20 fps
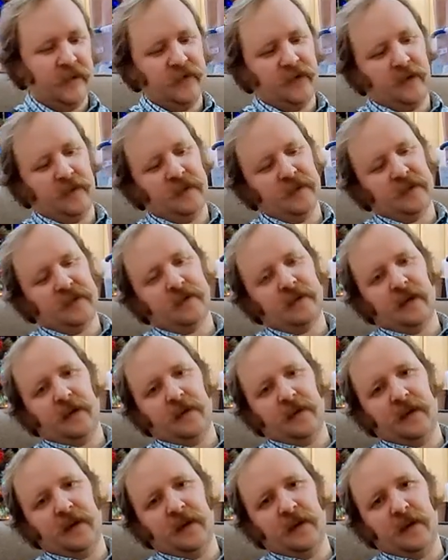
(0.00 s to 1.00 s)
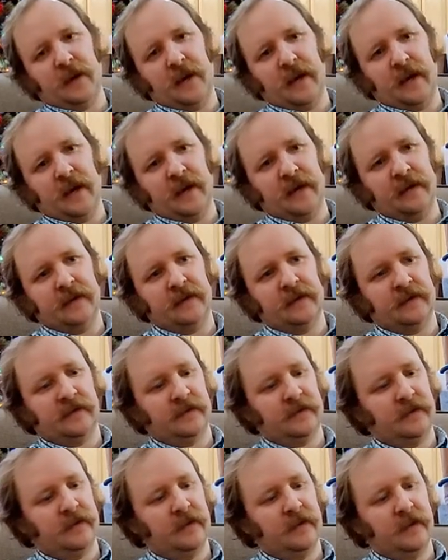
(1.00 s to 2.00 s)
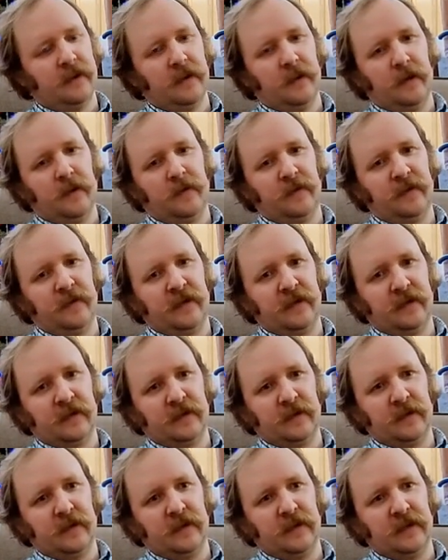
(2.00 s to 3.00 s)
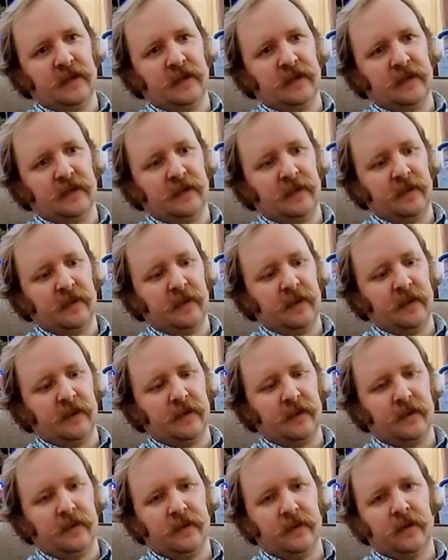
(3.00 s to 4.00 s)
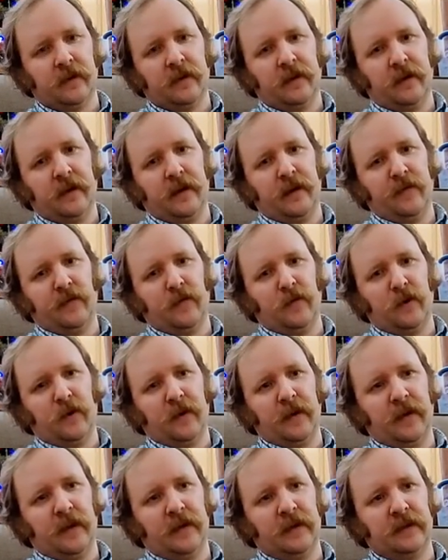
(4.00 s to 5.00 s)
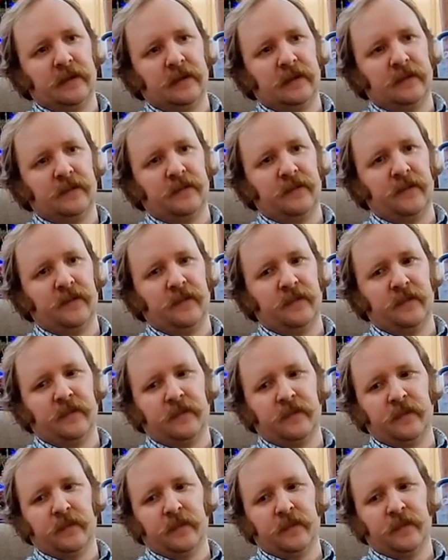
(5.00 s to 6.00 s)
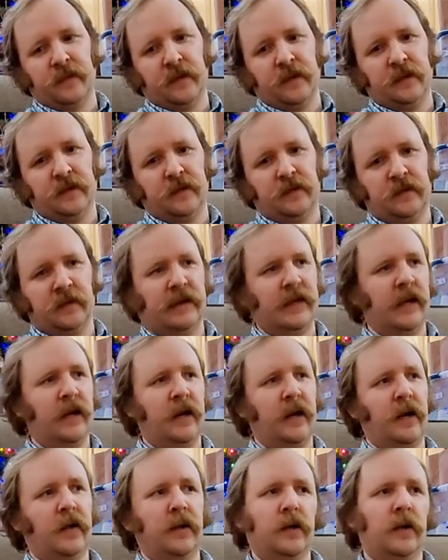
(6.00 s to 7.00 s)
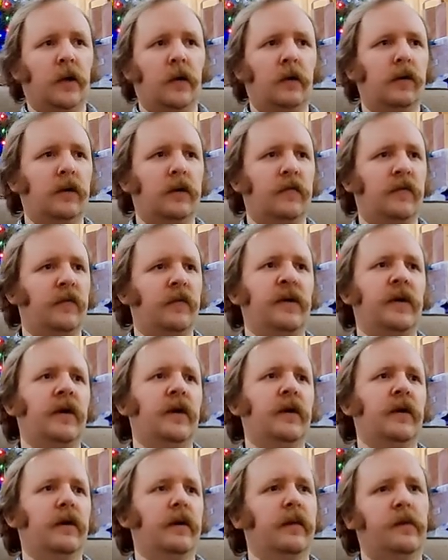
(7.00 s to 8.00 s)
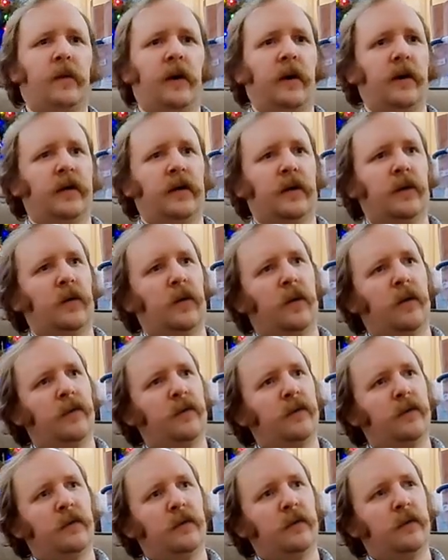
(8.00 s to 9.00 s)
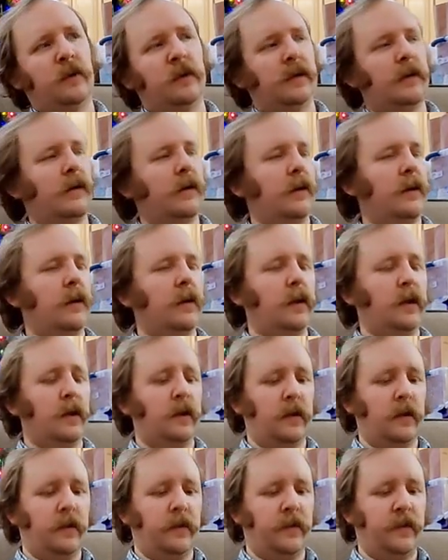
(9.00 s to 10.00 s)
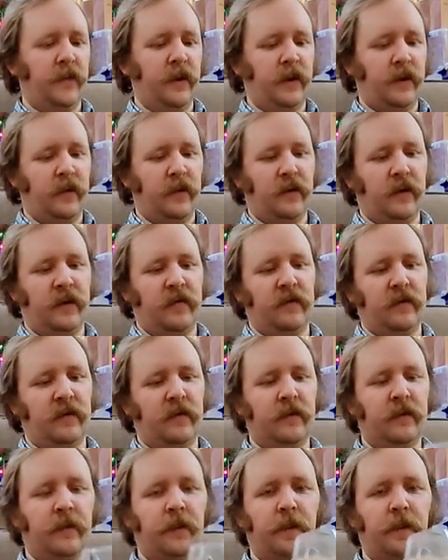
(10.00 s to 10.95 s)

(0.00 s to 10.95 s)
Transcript: So I'm just cupping it in my hands. Hopefully that'll speed things up a bit. I have warm hands. until they take on the cold of the beer and impart their warmth to the beer. Yeah, whatever.